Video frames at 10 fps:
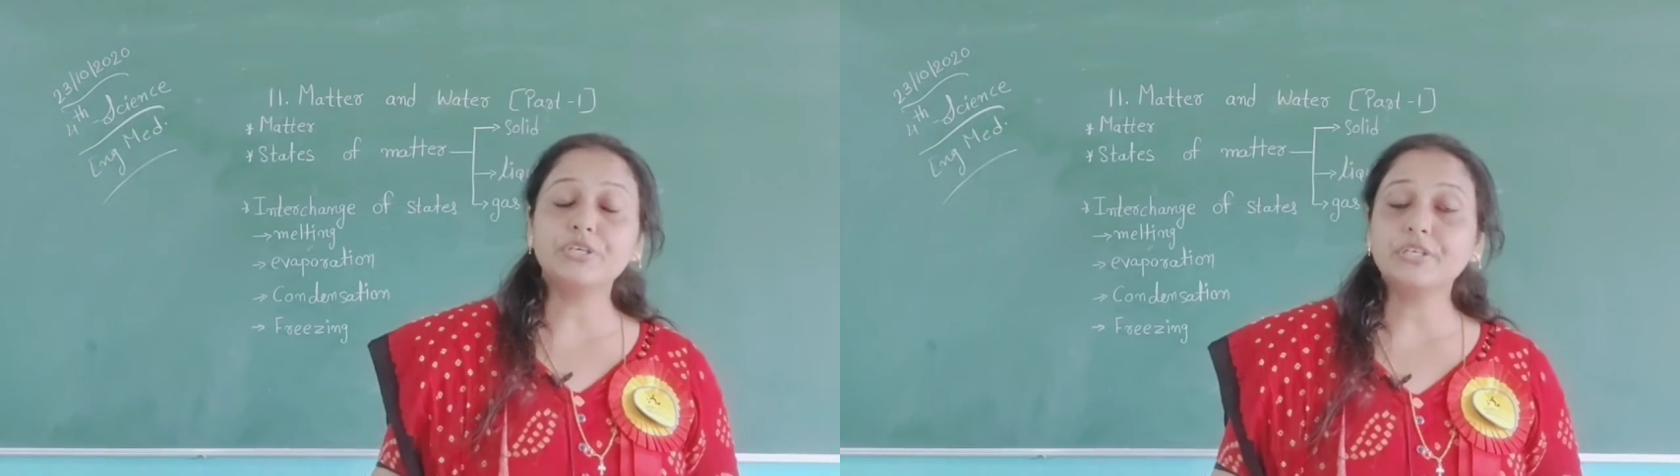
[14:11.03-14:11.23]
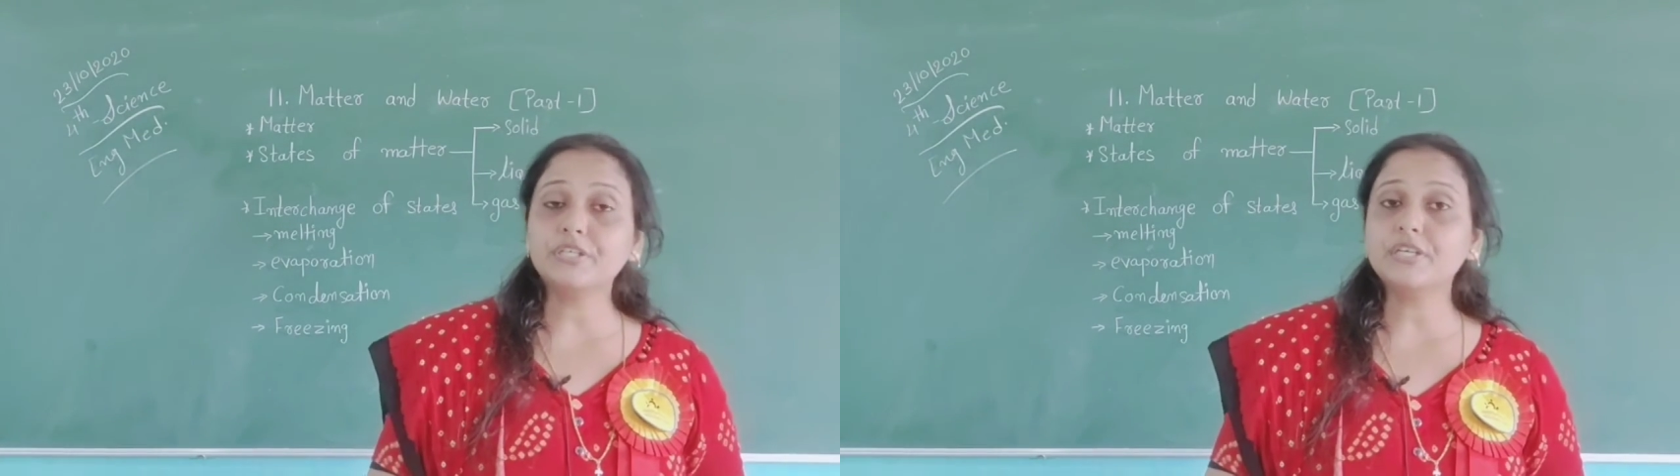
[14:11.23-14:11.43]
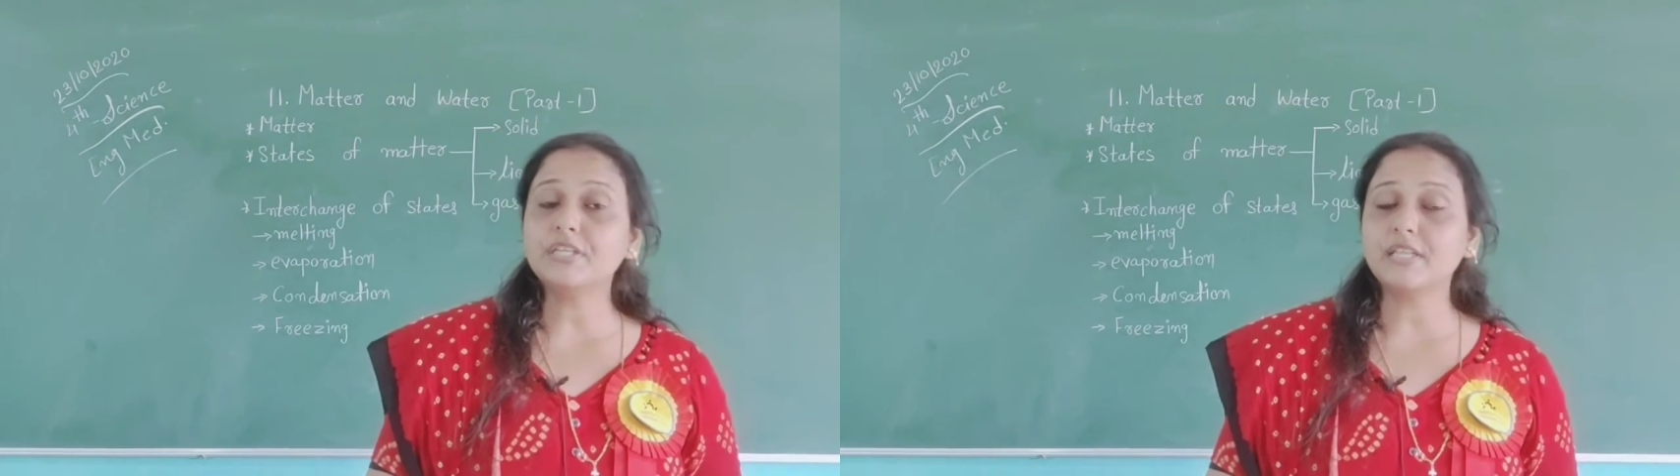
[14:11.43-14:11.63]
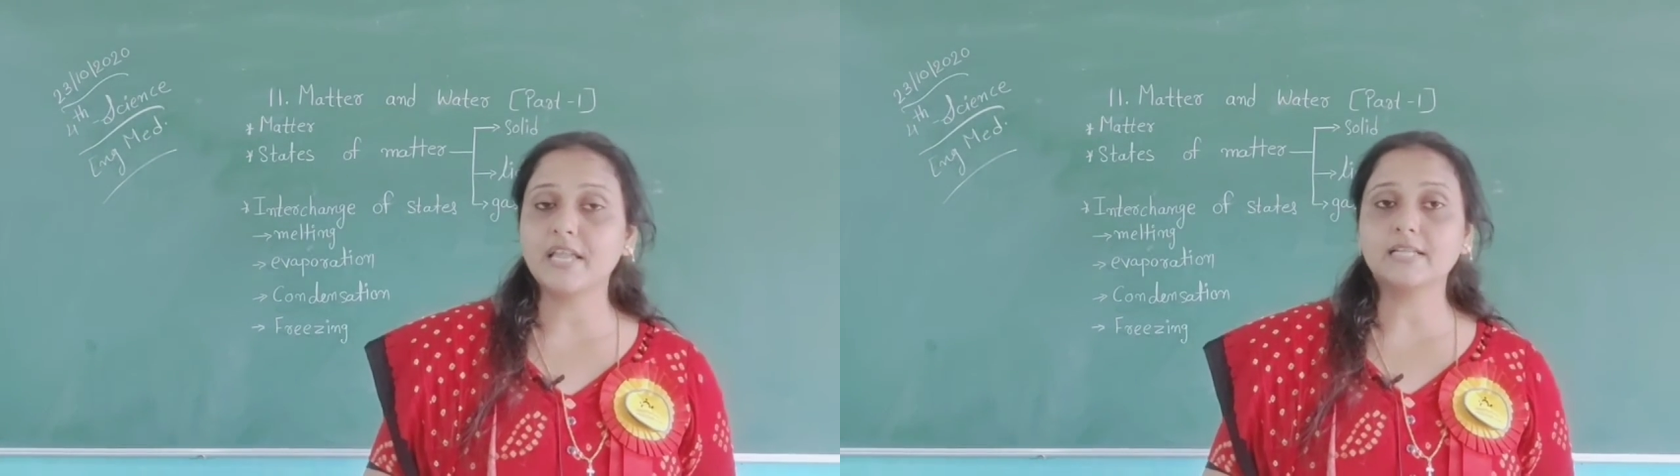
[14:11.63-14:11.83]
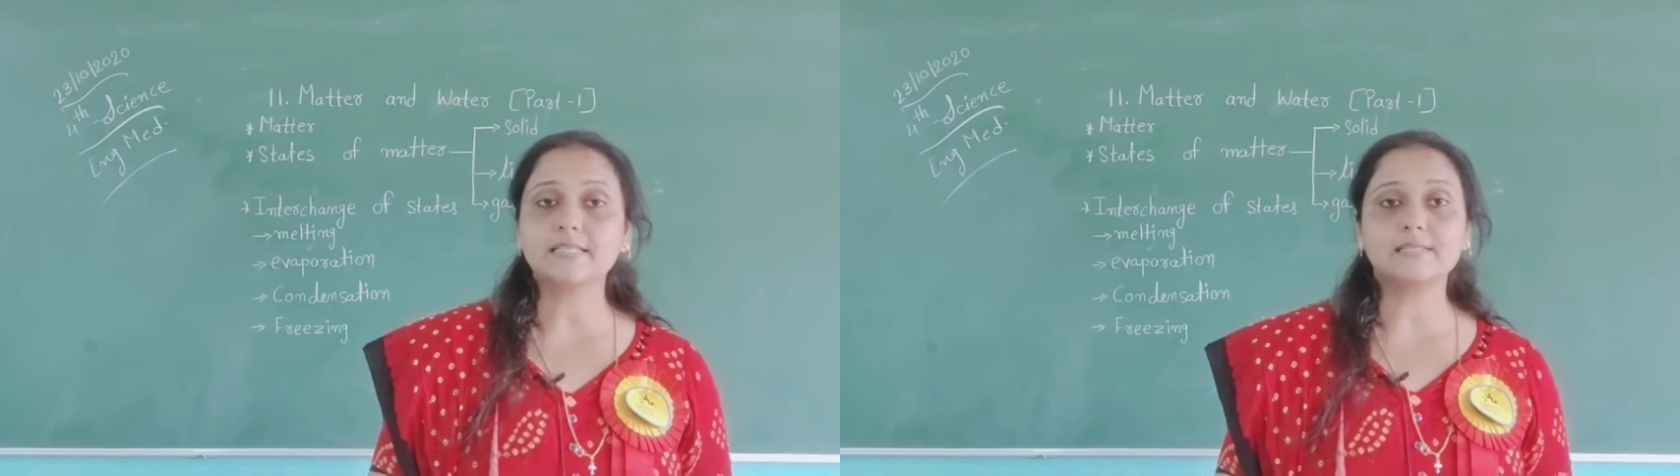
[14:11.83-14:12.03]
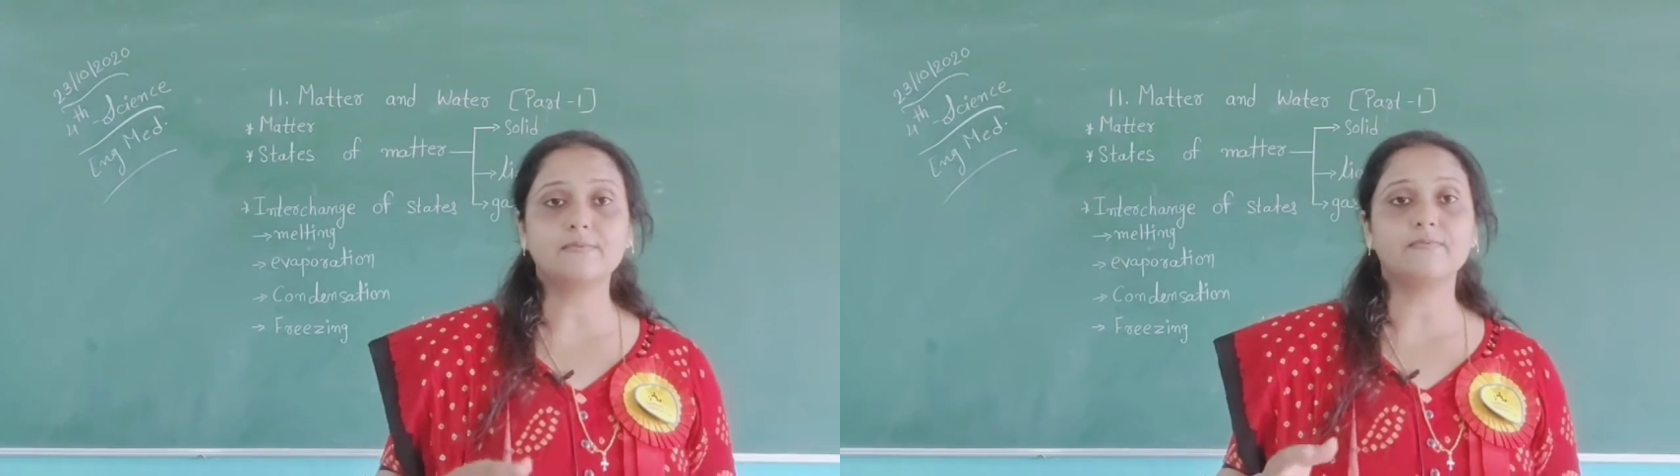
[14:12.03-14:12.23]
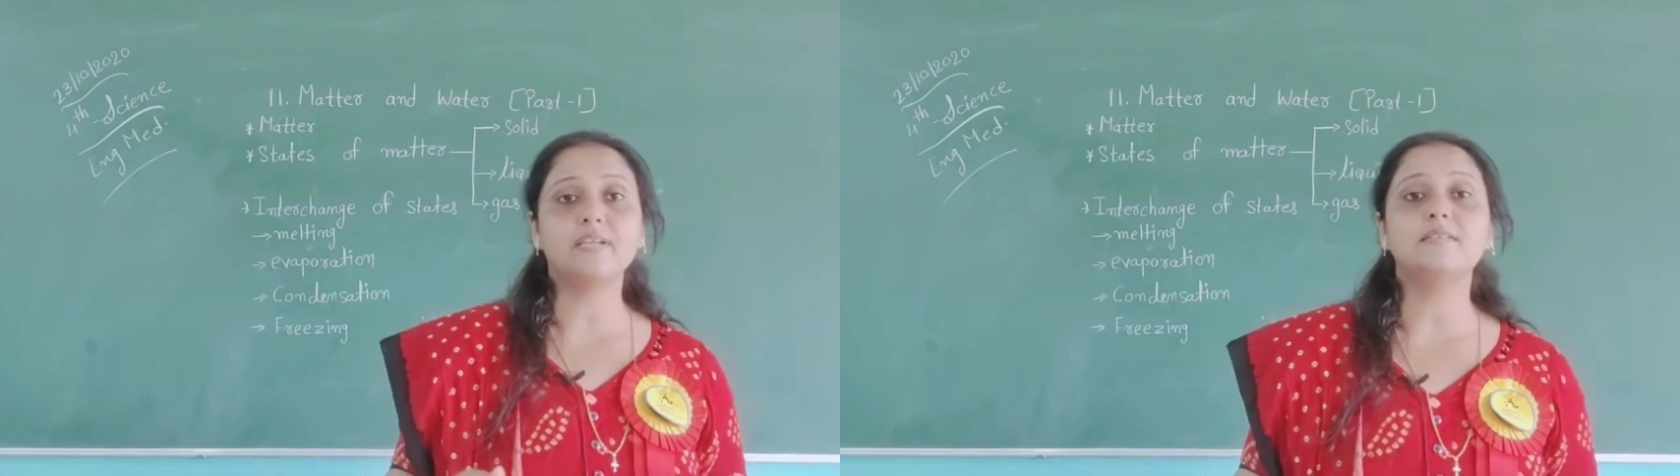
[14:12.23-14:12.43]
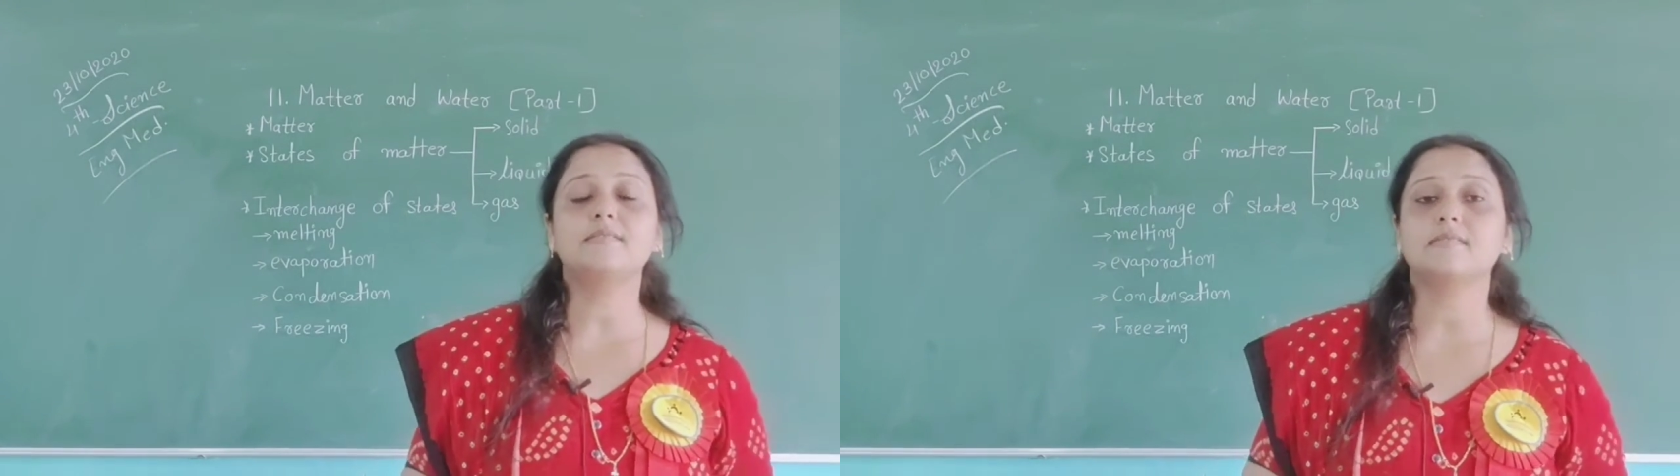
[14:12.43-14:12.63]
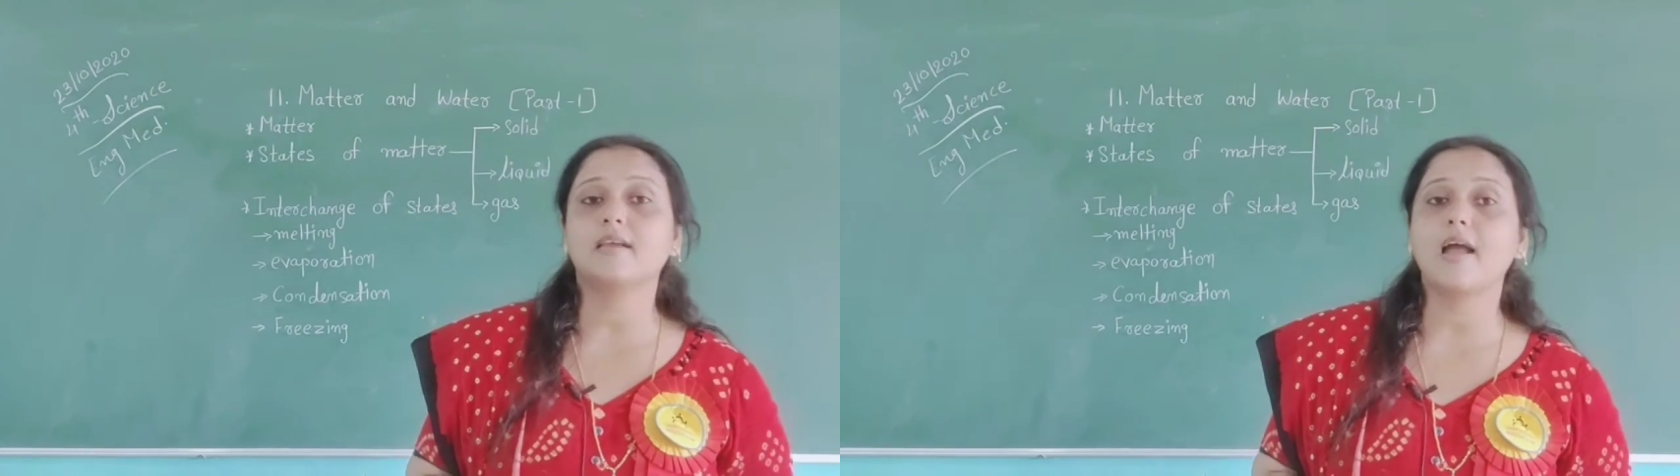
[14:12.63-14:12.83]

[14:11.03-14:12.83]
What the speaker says: another things which